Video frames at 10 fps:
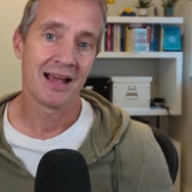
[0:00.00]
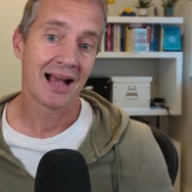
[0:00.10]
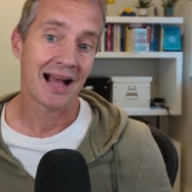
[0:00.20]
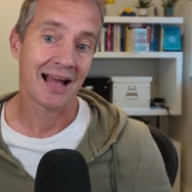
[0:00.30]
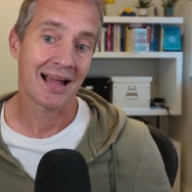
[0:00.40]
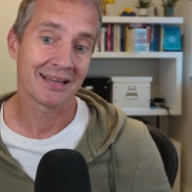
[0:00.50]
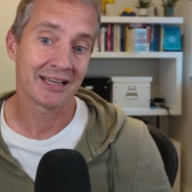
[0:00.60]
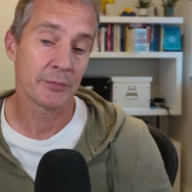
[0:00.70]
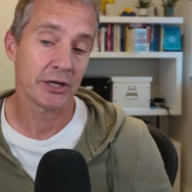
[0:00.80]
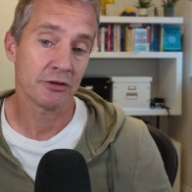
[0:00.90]
and
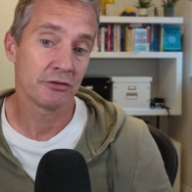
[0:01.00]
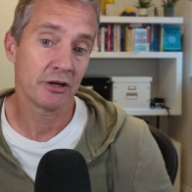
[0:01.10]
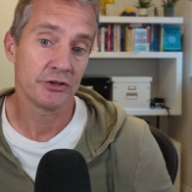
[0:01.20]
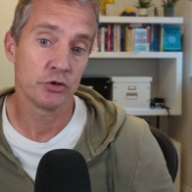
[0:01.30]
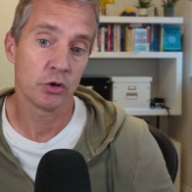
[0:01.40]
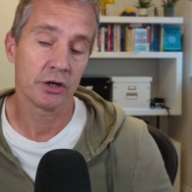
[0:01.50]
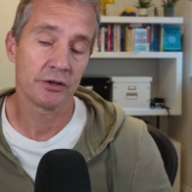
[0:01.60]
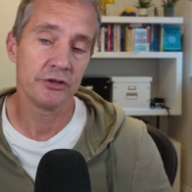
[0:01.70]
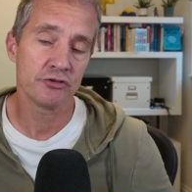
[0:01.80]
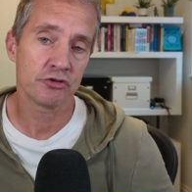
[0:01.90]
let me know. Are you a
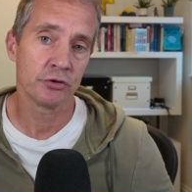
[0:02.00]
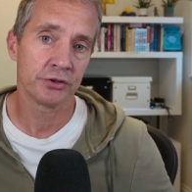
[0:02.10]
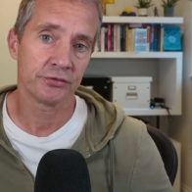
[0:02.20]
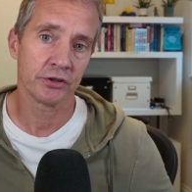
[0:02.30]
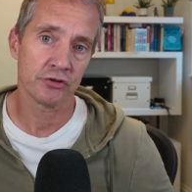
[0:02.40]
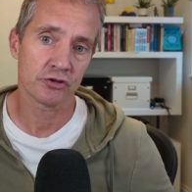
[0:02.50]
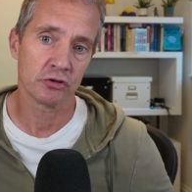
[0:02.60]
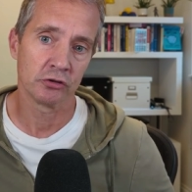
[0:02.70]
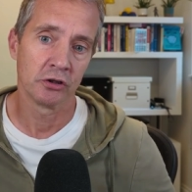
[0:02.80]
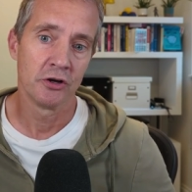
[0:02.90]
intuitive
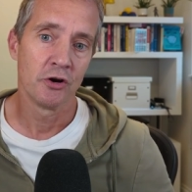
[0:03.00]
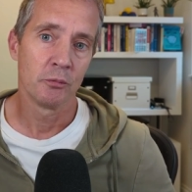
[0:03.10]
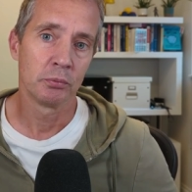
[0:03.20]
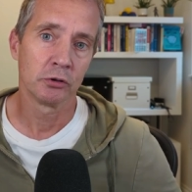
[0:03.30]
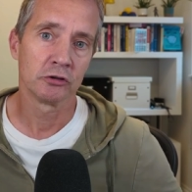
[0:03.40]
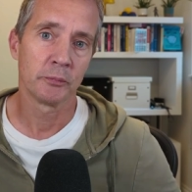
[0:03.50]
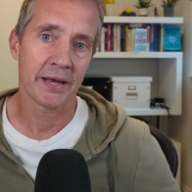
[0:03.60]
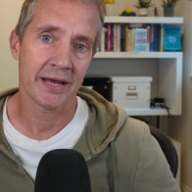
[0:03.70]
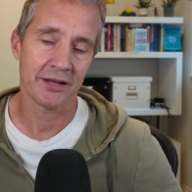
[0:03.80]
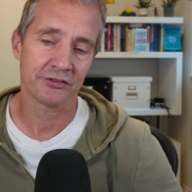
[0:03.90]
surgical bull
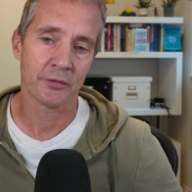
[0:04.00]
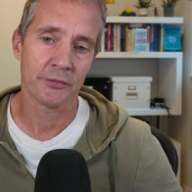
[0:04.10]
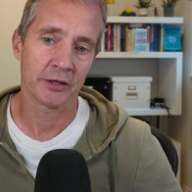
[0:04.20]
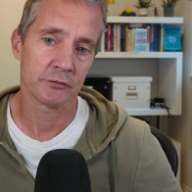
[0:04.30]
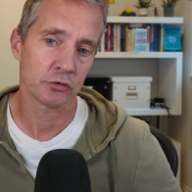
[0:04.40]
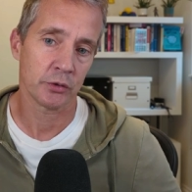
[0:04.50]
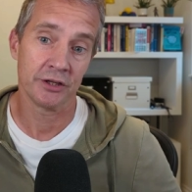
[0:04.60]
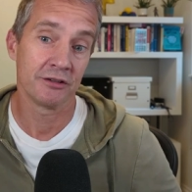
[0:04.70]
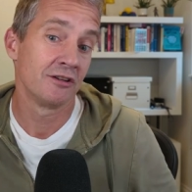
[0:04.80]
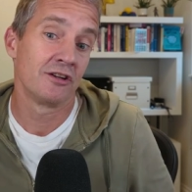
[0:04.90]
bear, something in
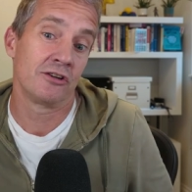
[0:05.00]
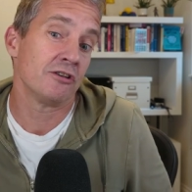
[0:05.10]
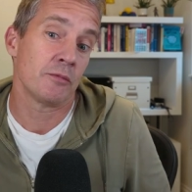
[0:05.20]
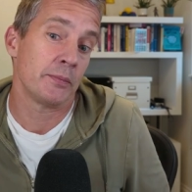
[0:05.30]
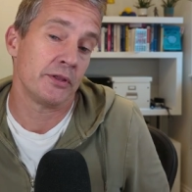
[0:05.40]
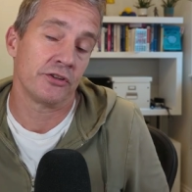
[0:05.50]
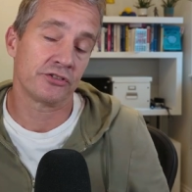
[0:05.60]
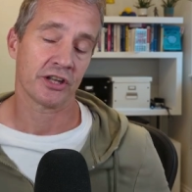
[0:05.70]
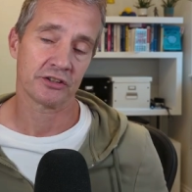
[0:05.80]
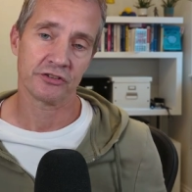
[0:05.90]
between? or maybe this
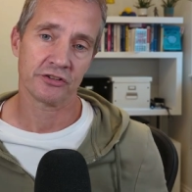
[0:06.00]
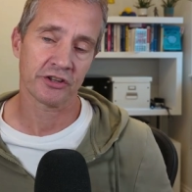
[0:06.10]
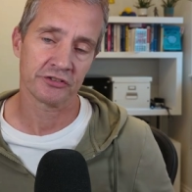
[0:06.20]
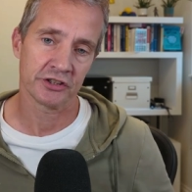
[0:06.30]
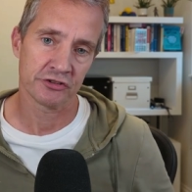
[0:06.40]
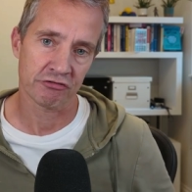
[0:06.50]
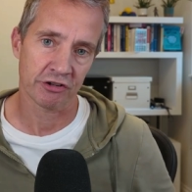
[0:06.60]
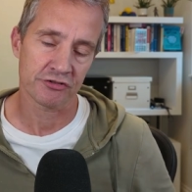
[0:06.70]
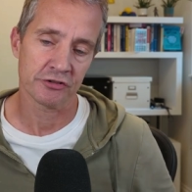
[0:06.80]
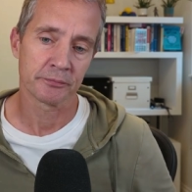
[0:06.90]
sector just doesn't
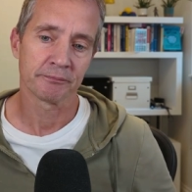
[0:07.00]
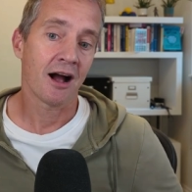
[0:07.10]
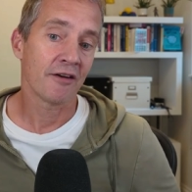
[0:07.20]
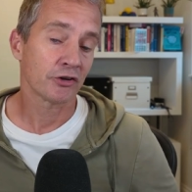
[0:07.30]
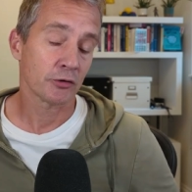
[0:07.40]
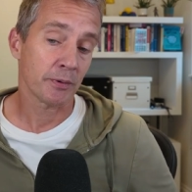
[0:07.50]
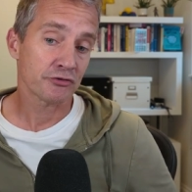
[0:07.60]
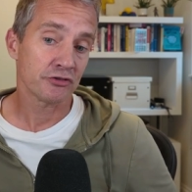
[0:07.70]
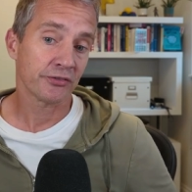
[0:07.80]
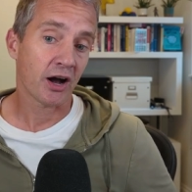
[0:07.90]
interest you. I've got a
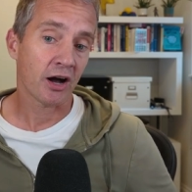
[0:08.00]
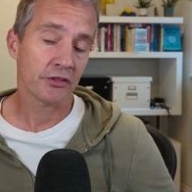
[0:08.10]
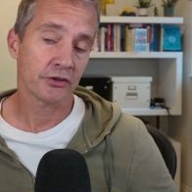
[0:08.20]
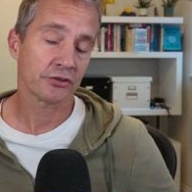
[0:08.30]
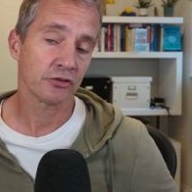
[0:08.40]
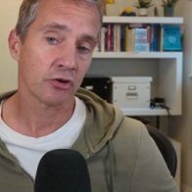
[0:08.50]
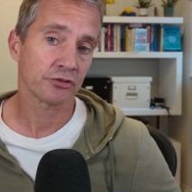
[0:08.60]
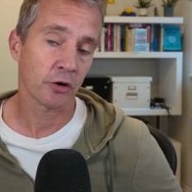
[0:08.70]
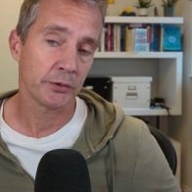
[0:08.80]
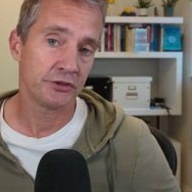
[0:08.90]
bunch of other stocks
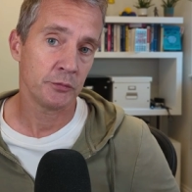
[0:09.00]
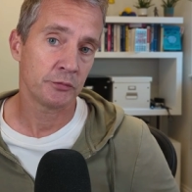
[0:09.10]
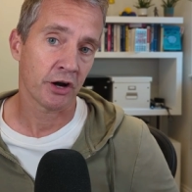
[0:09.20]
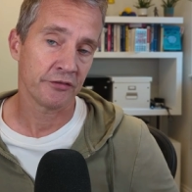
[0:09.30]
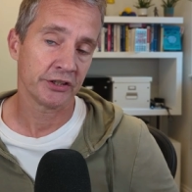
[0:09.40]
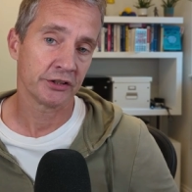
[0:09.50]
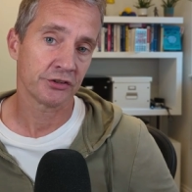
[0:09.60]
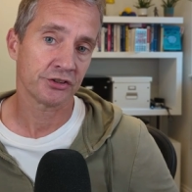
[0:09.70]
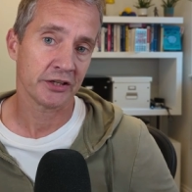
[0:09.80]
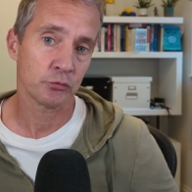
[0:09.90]
I'll be deep diving in the
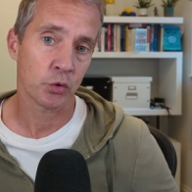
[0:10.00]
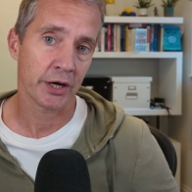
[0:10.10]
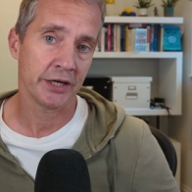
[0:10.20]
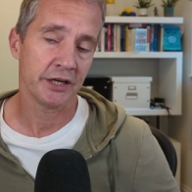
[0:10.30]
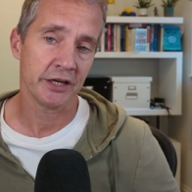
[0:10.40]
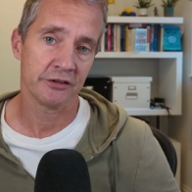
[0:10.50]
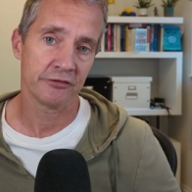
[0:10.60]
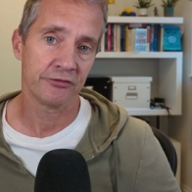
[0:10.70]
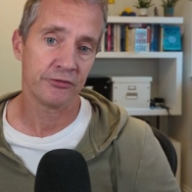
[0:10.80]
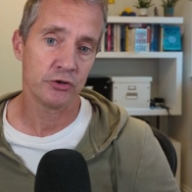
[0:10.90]
same way in
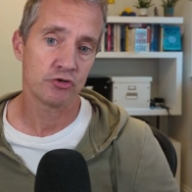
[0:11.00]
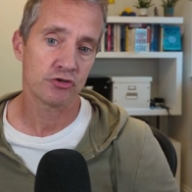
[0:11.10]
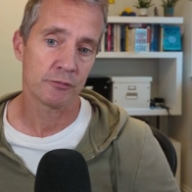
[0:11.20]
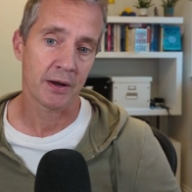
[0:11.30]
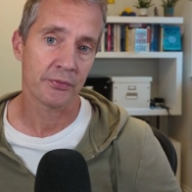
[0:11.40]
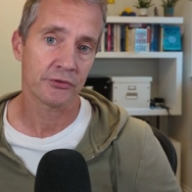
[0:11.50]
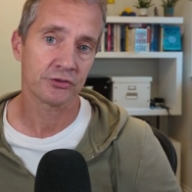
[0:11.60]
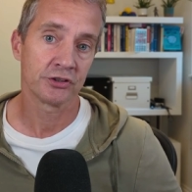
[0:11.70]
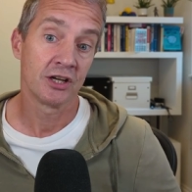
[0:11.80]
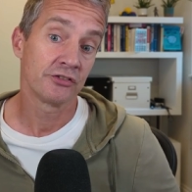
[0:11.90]
future months.
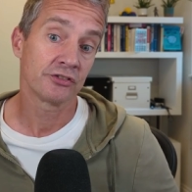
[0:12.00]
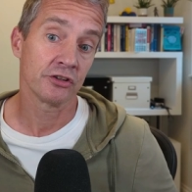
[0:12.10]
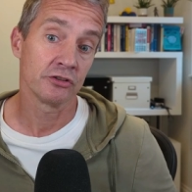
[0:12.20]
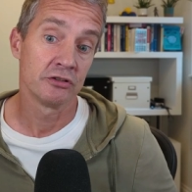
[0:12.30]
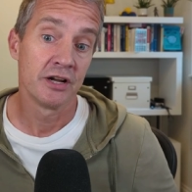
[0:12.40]
So